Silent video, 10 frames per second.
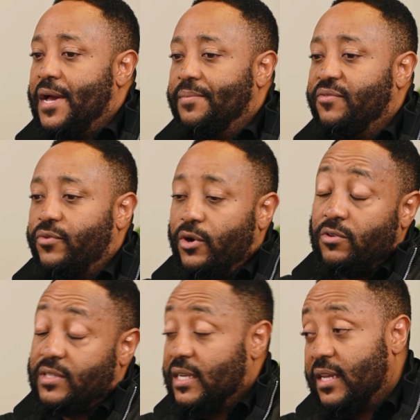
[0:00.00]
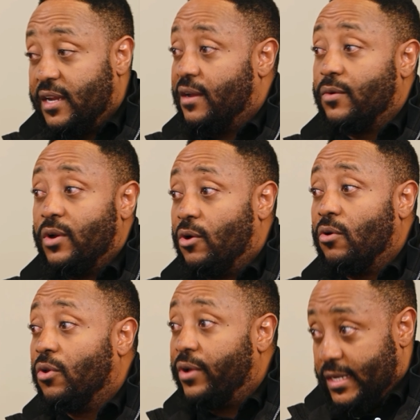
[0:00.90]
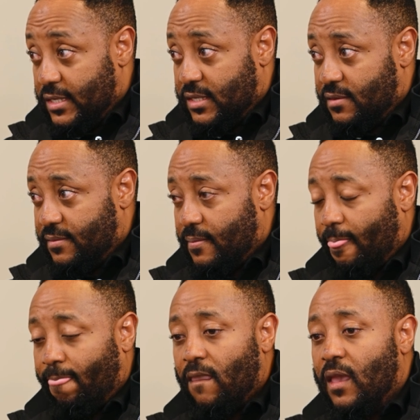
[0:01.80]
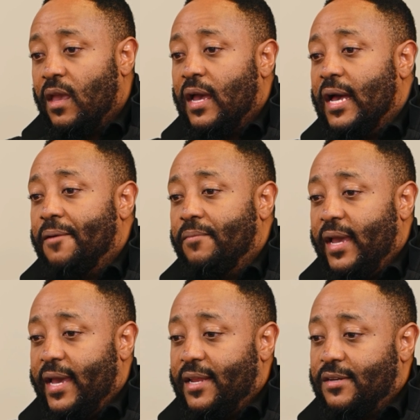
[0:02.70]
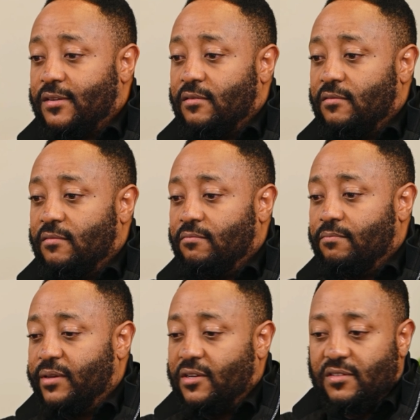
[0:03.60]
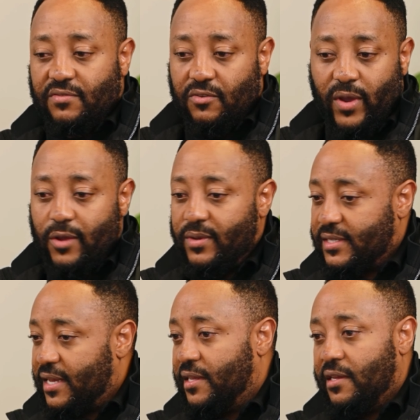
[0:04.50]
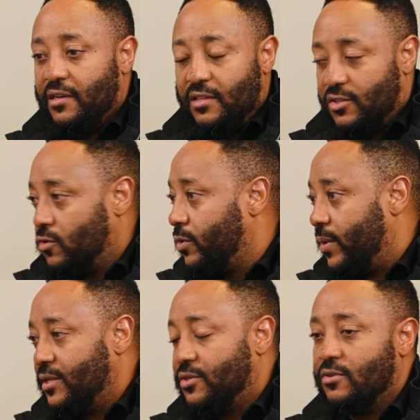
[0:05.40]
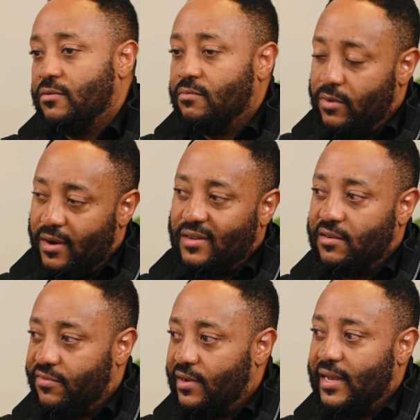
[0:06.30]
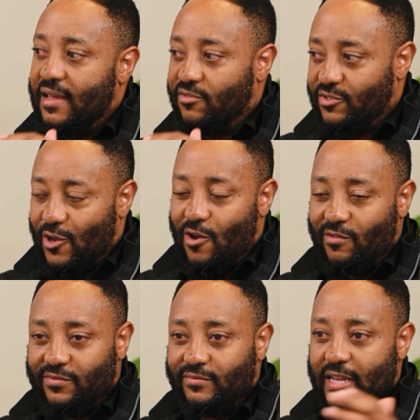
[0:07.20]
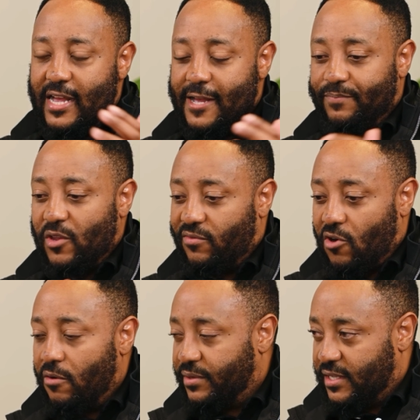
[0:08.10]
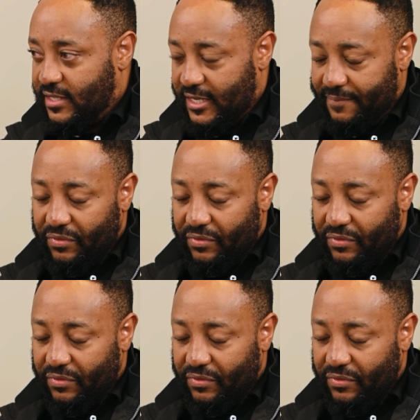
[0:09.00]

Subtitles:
if we're all sitting here and we're all lawyers, and because of the way we studied, the school we went to, we're at different levels of competency.